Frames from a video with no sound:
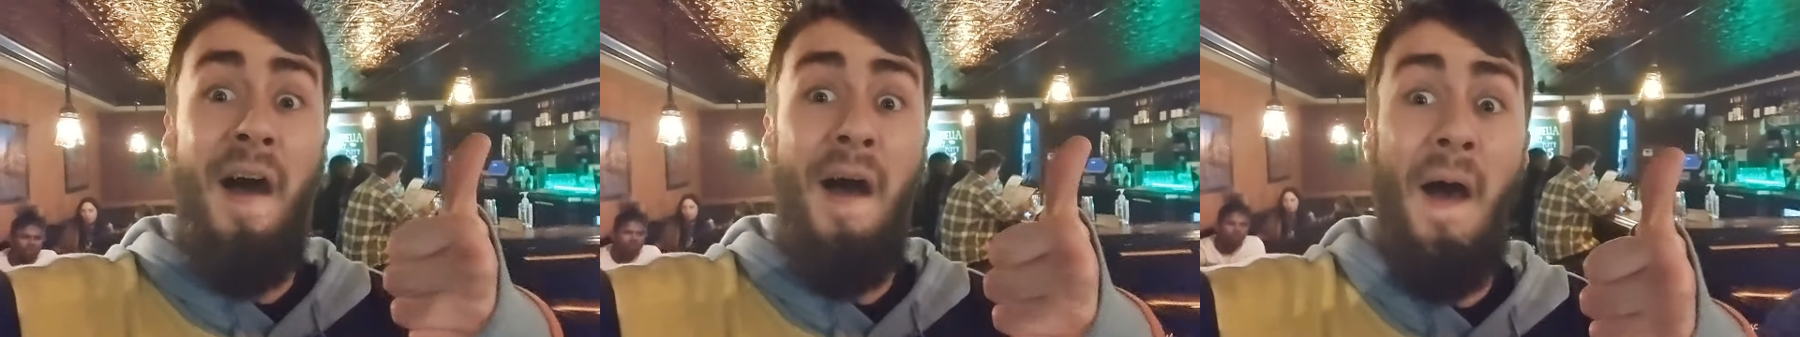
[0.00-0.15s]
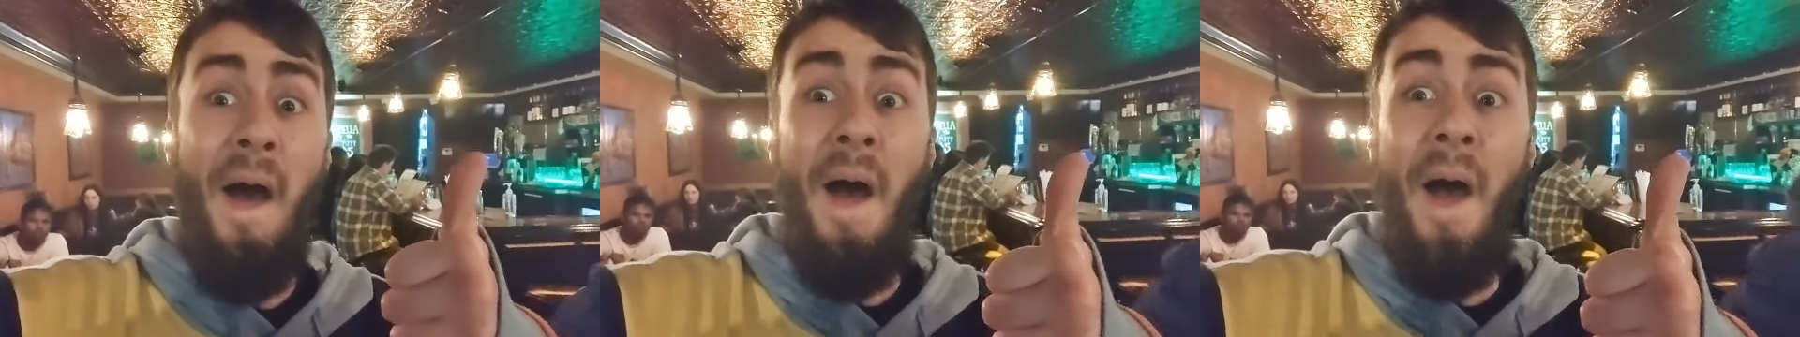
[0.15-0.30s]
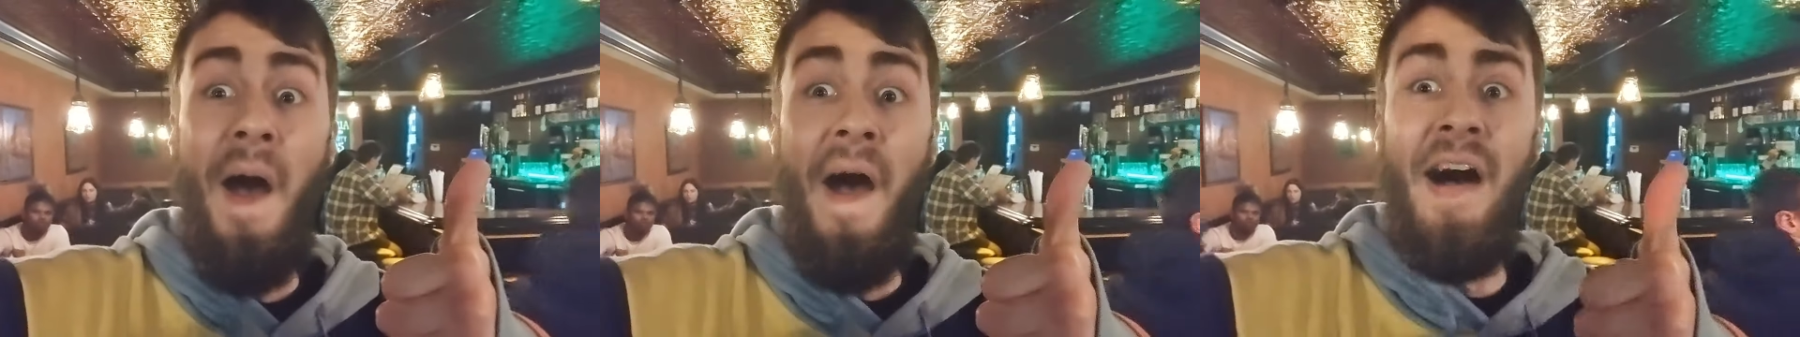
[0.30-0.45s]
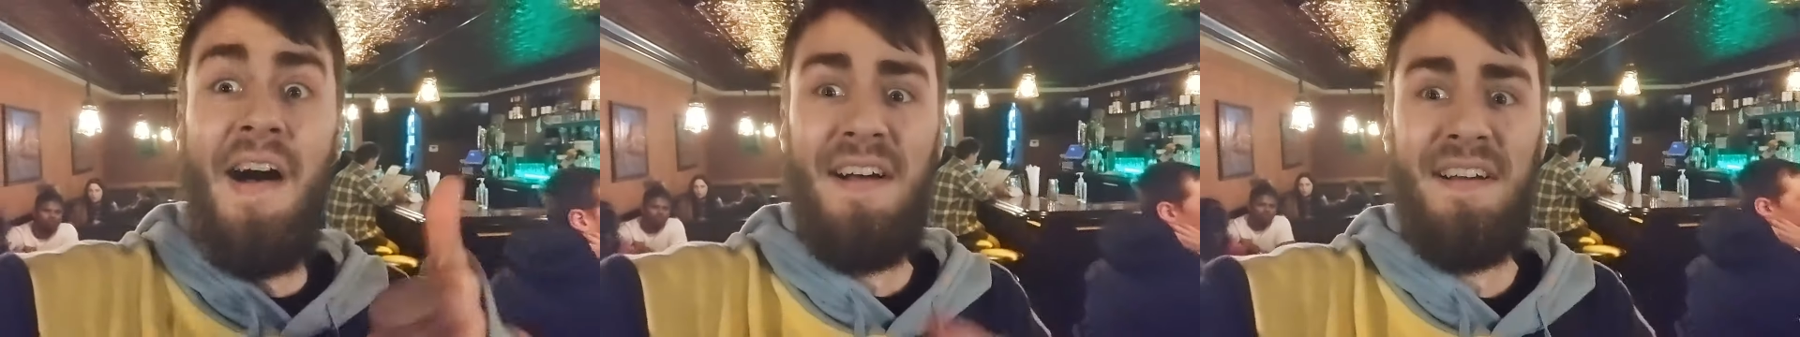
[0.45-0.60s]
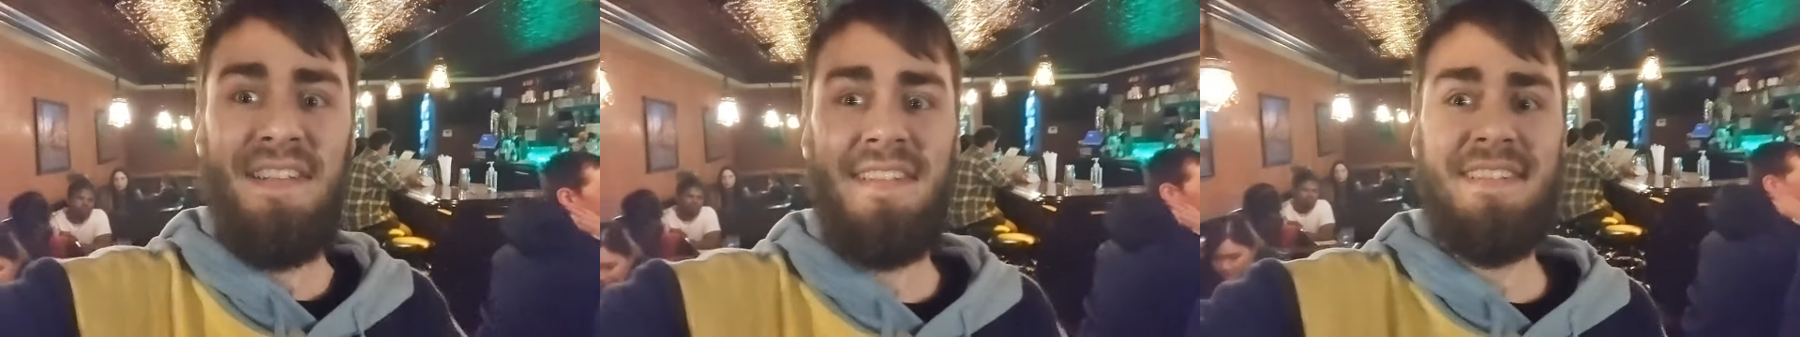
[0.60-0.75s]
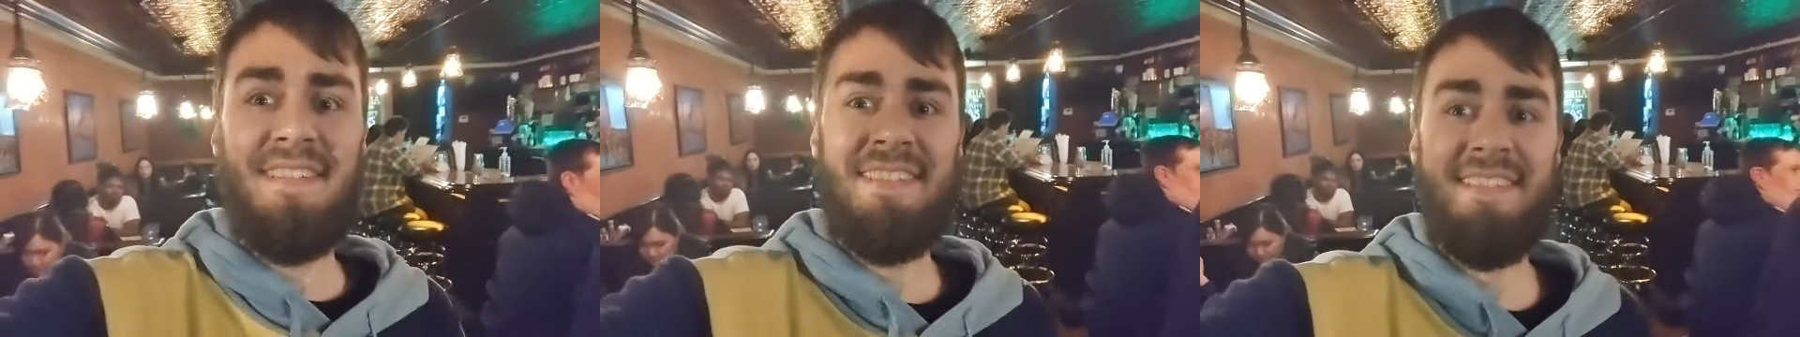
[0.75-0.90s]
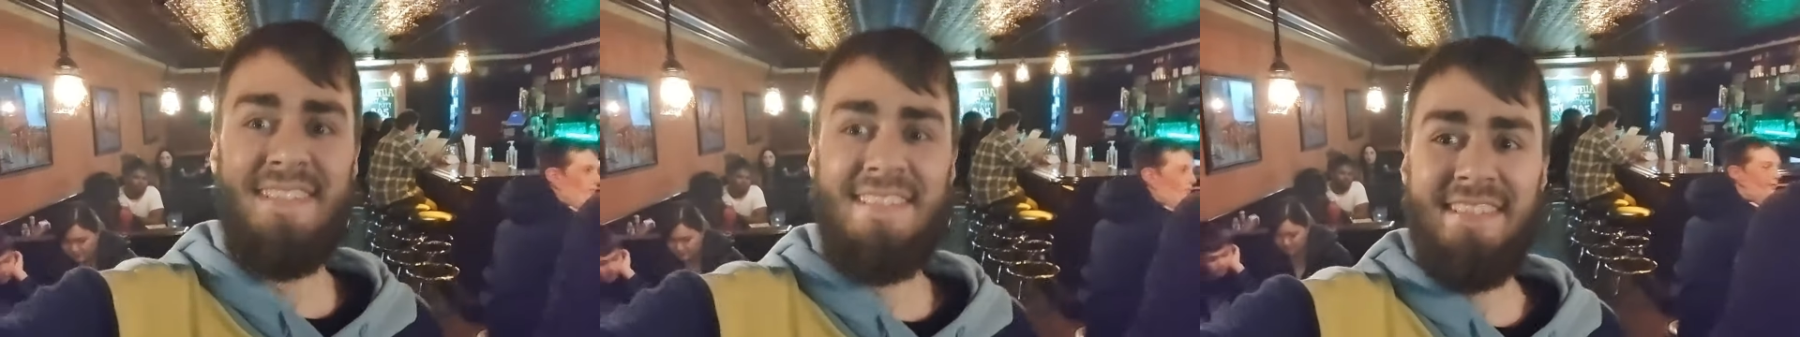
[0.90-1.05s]
I also
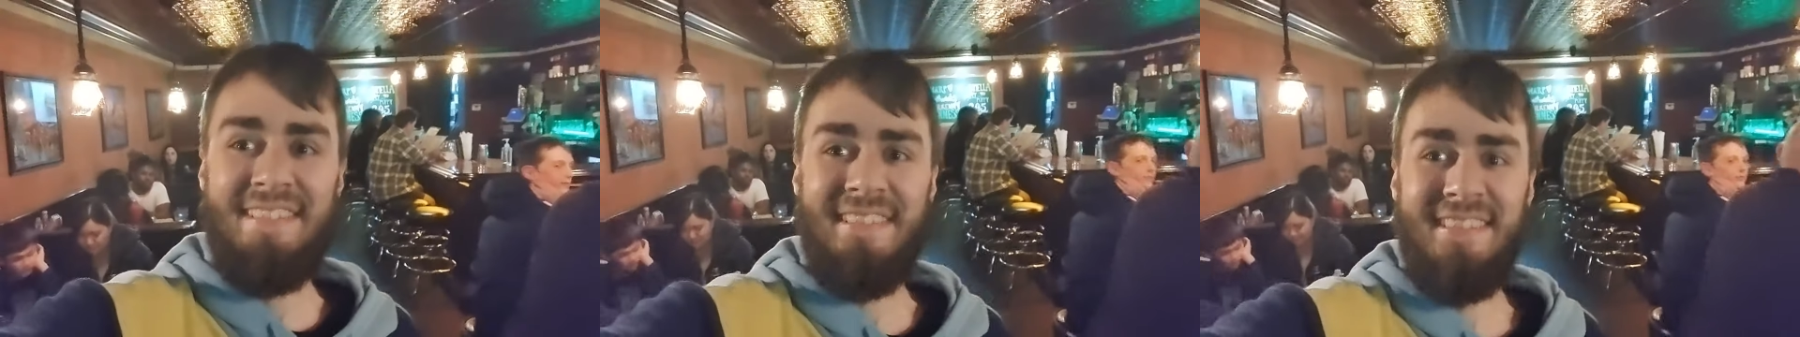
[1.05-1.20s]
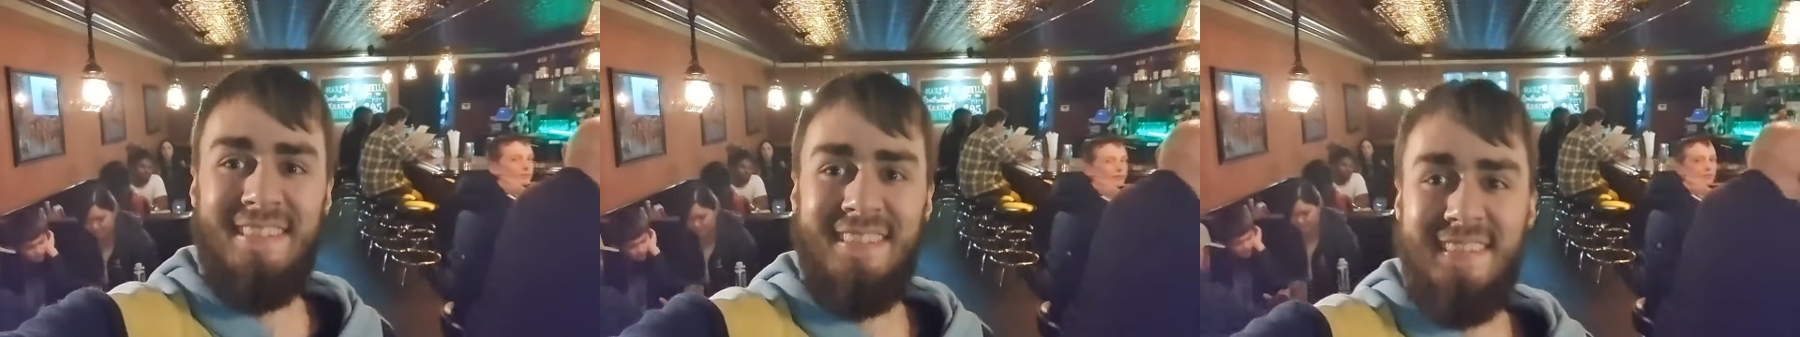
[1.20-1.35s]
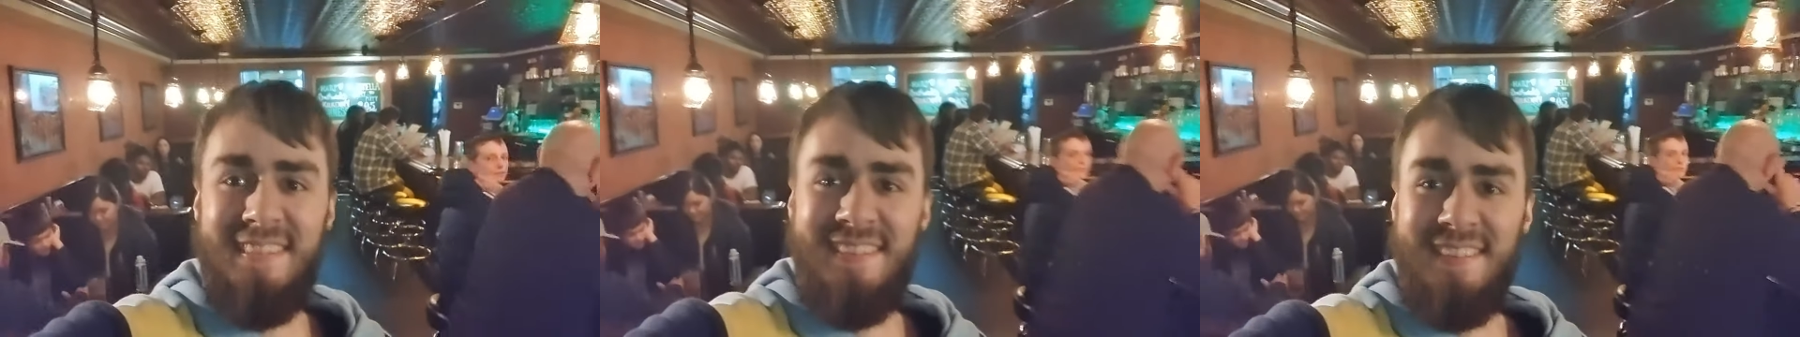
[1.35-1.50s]
have a lot more